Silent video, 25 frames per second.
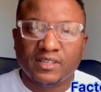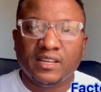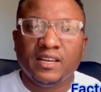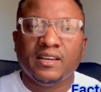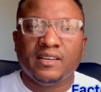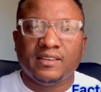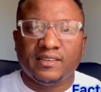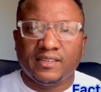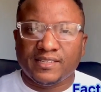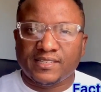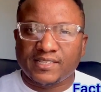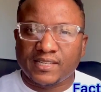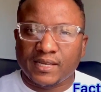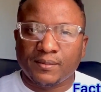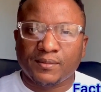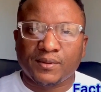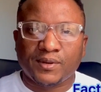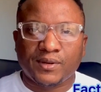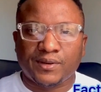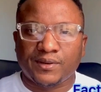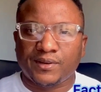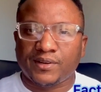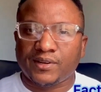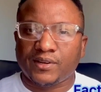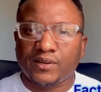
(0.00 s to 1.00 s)
the same
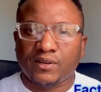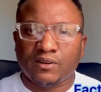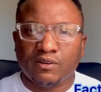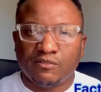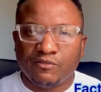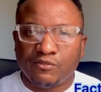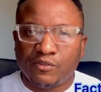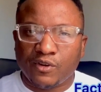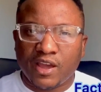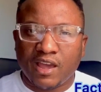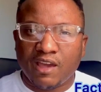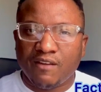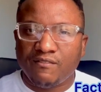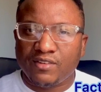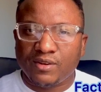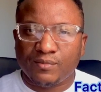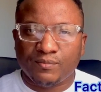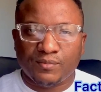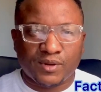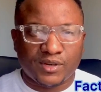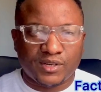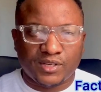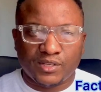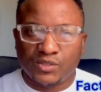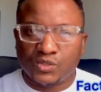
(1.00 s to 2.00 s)
curriculum for
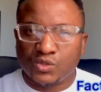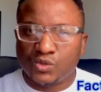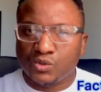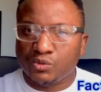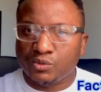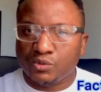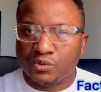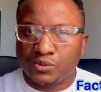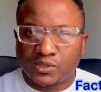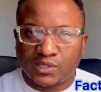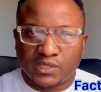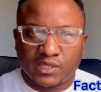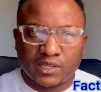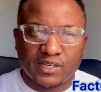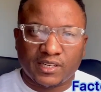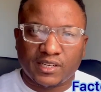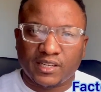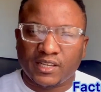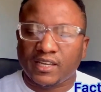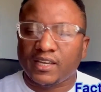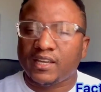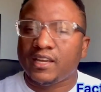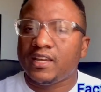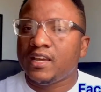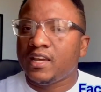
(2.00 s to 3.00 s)
everybody to
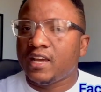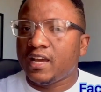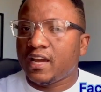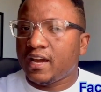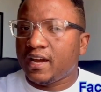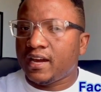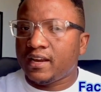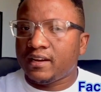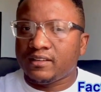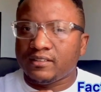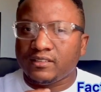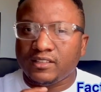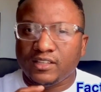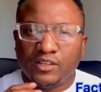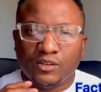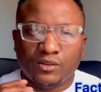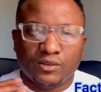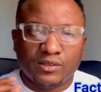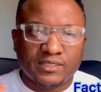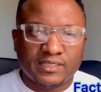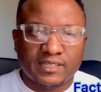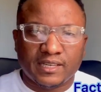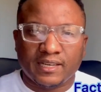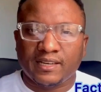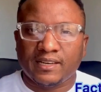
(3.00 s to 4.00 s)
study and
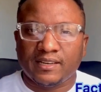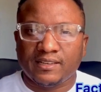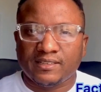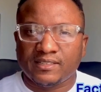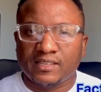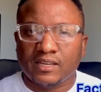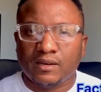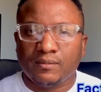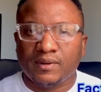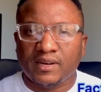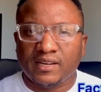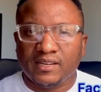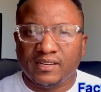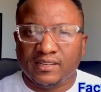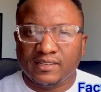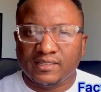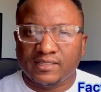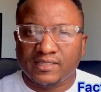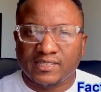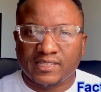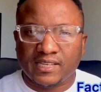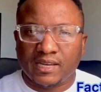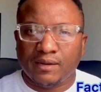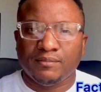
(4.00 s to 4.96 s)
take exam at the same